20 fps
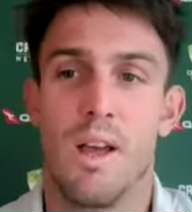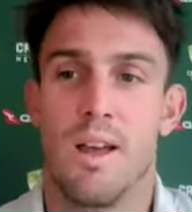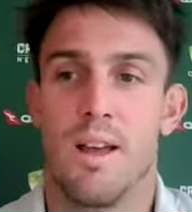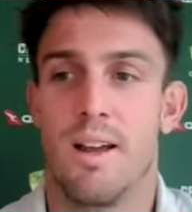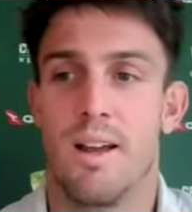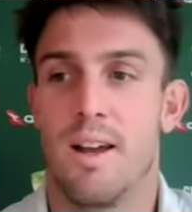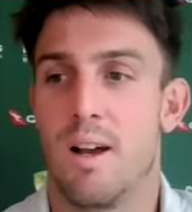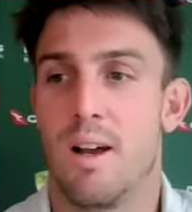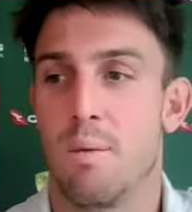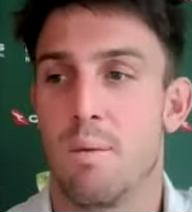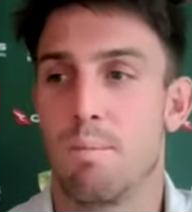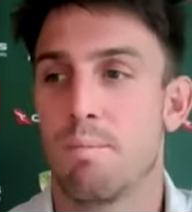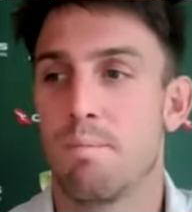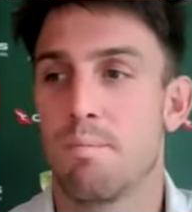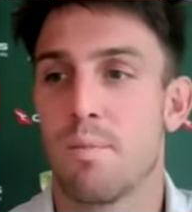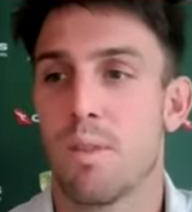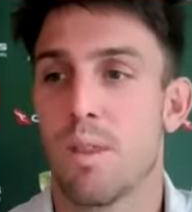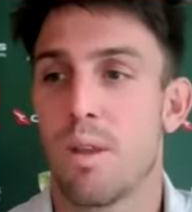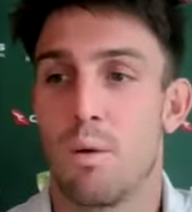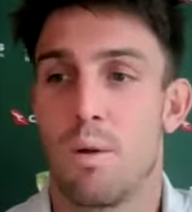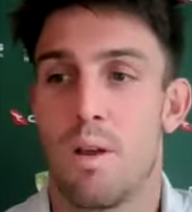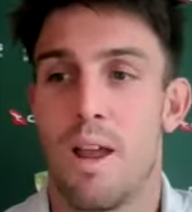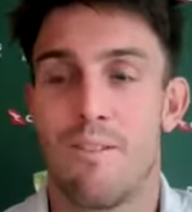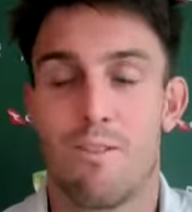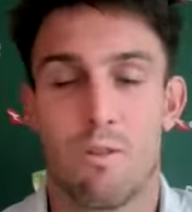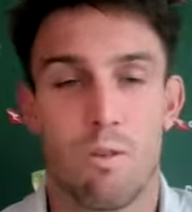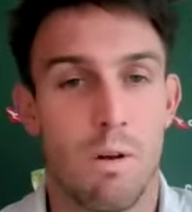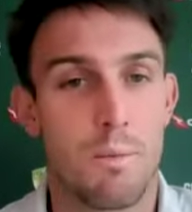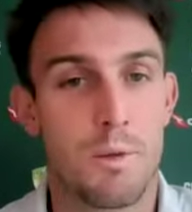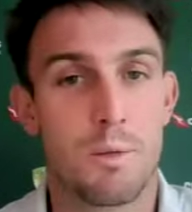
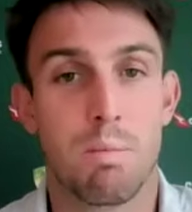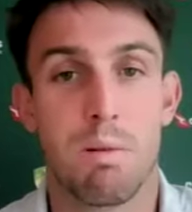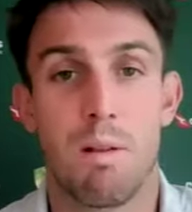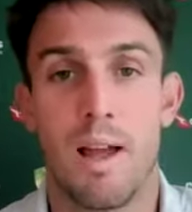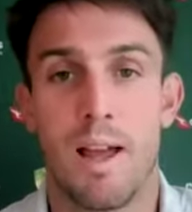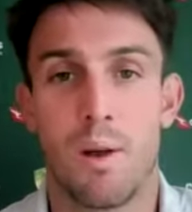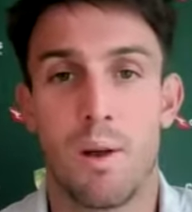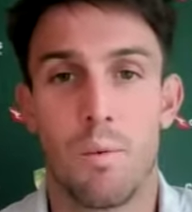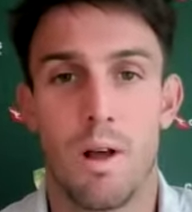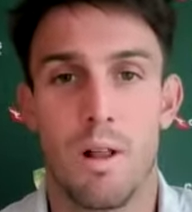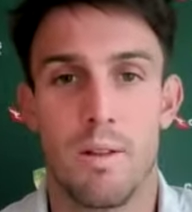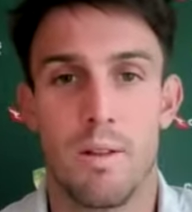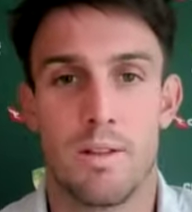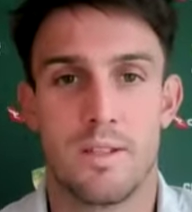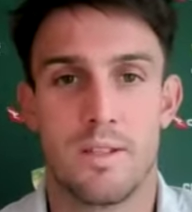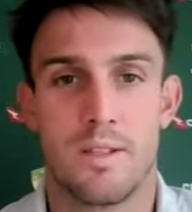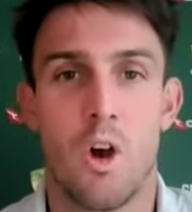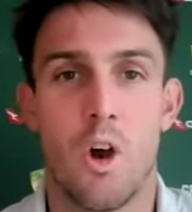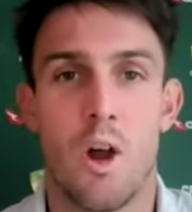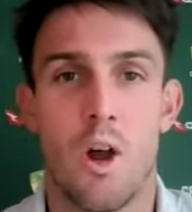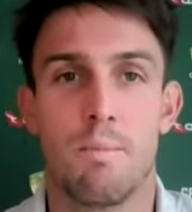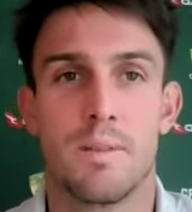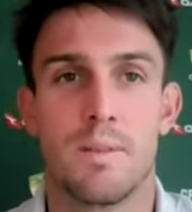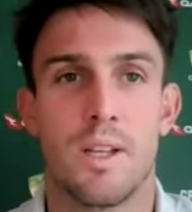Everyone was playing well at the time.